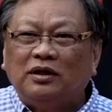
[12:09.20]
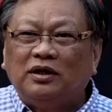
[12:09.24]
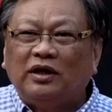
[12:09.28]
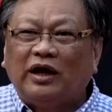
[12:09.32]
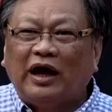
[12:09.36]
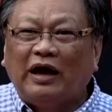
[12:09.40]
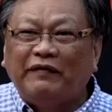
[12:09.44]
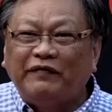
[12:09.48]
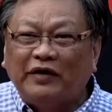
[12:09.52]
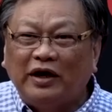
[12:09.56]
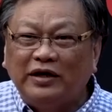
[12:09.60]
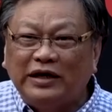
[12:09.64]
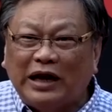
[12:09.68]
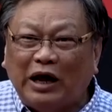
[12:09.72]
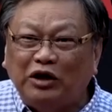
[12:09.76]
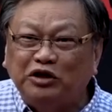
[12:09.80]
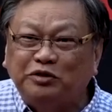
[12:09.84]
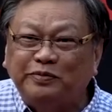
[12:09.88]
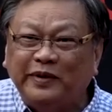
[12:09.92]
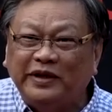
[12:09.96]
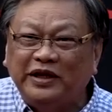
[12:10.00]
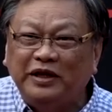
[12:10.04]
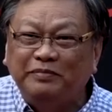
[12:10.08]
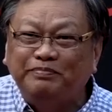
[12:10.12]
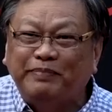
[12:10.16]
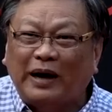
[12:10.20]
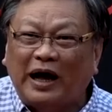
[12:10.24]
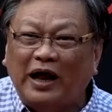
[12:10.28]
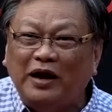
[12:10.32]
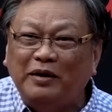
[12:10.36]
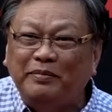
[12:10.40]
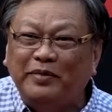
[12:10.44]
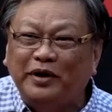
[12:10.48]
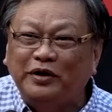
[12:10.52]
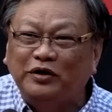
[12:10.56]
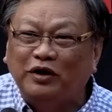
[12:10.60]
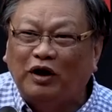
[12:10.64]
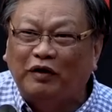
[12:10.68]
Have announcement in
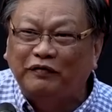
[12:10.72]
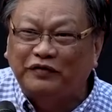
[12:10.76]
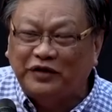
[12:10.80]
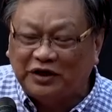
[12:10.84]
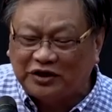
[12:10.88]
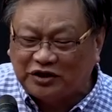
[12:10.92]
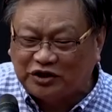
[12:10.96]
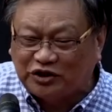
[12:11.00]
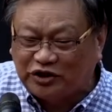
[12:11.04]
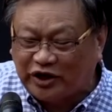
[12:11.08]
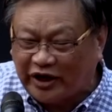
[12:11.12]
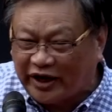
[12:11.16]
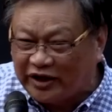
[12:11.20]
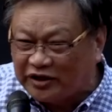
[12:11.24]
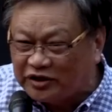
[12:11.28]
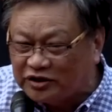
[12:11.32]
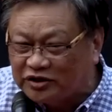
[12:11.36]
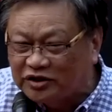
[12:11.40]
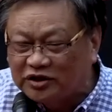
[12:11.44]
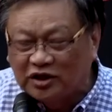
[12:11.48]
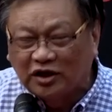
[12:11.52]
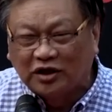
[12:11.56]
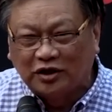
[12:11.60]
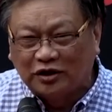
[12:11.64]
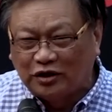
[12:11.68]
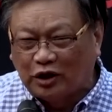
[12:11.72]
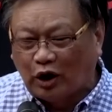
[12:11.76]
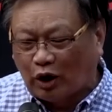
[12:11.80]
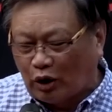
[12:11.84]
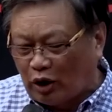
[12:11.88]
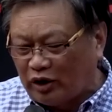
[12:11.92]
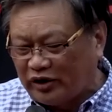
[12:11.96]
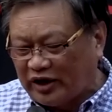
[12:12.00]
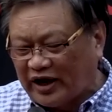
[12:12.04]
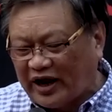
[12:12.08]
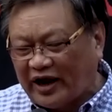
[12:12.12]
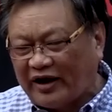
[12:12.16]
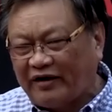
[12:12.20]
parliament of this change?
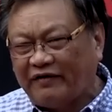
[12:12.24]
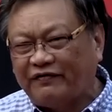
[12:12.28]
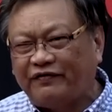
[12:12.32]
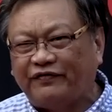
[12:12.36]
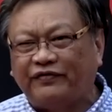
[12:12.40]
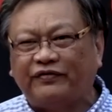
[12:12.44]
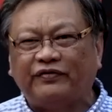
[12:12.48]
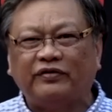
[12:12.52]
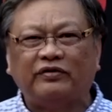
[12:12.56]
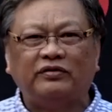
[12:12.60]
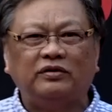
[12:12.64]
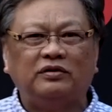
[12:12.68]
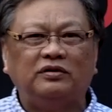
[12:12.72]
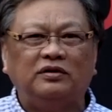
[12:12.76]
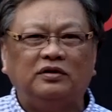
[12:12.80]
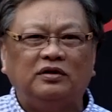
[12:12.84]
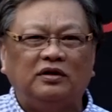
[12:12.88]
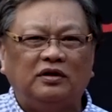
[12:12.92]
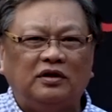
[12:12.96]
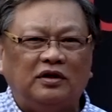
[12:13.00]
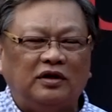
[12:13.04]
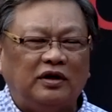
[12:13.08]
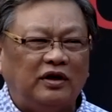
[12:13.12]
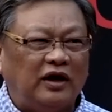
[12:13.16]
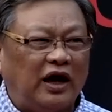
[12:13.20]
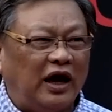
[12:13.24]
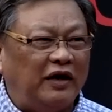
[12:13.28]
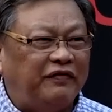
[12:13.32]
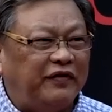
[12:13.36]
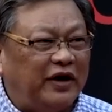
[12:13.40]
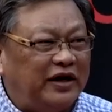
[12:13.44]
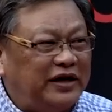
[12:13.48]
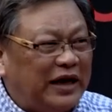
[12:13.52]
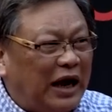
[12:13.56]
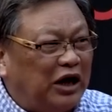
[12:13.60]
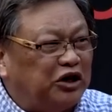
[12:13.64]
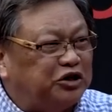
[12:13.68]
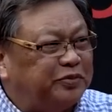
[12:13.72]
Don't have. Have
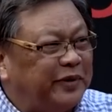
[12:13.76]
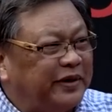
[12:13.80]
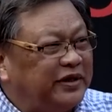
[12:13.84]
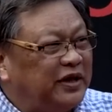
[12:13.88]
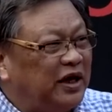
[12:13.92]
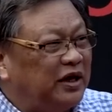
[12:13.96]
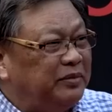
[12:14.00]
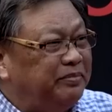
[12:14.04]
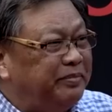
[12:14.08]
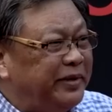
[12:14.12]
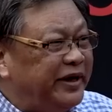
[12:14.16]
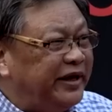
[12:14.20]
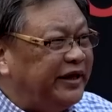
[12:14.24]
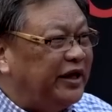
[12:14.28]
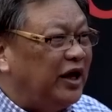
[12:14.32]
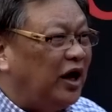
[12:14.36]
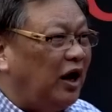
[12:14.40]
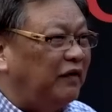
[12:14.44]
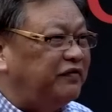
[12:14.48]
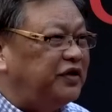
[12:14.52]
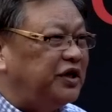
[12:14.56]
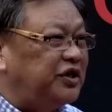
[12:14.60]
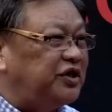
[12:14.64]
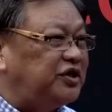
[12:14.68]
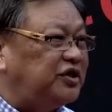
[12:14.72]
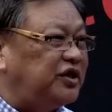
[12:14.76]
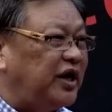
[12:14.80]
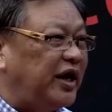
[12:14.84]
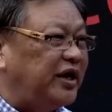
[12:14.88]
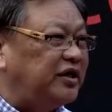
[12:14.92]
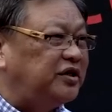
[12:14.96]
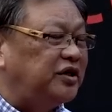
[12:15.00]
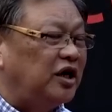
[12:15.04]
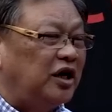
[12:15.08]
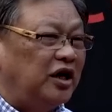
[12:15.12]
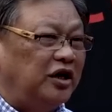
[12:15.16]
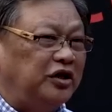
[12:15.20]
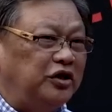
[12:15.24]
announcement in the media of this
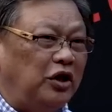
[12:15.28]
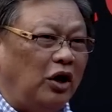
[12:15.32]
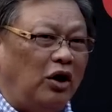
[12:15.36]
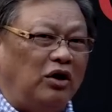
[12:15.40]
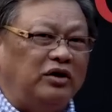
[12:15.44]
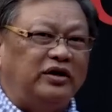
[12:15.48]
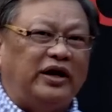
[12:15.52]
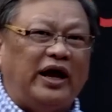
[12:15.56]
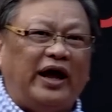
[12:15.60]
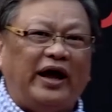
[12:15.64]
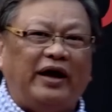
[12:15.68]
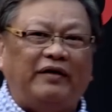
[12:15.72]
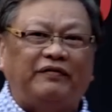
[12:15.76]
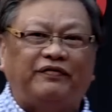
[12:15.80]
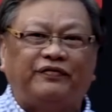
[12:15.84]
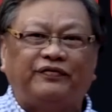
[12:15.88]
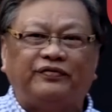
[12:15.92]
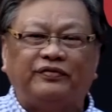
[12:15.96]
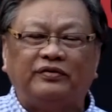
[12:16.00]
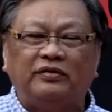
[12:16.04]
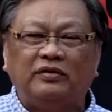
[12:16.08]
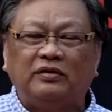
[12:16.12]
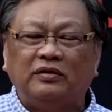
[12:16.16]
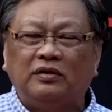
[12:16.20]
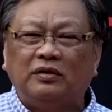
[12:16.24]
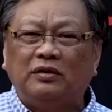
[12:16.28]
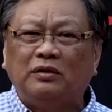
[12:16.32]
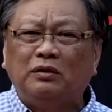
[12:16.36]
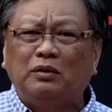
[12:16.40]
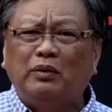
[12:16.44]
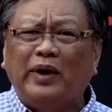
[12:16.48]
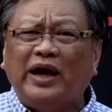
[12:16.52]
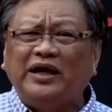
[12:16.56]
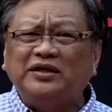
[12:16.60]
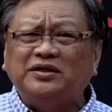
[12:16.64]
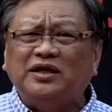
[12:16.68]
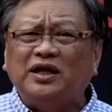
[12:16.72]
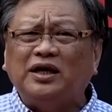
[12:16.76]
change? Don't have.
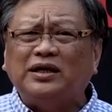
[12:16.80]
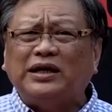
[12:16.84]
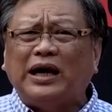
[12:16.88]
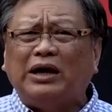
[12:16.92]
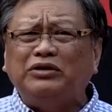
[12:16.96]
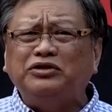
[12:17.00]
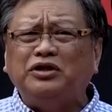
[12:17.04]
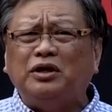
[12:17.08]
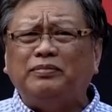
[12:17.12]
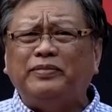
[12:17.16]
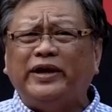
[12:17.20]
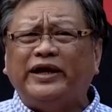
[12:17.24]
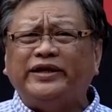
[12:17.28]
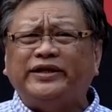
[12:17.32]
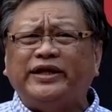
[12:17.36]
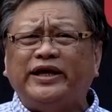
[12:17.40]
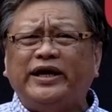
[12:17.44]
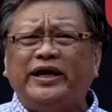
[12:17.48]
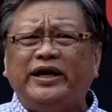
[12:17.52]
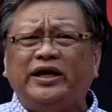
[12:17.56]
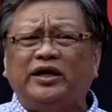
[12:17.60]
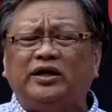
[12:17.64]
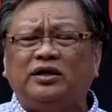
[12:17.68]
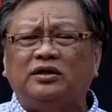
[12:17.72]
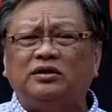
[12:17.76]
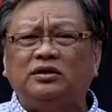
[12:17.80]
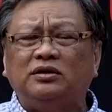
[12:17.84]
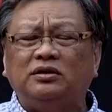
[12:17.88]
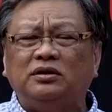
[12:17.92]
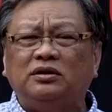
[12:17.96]
Where is the accountability?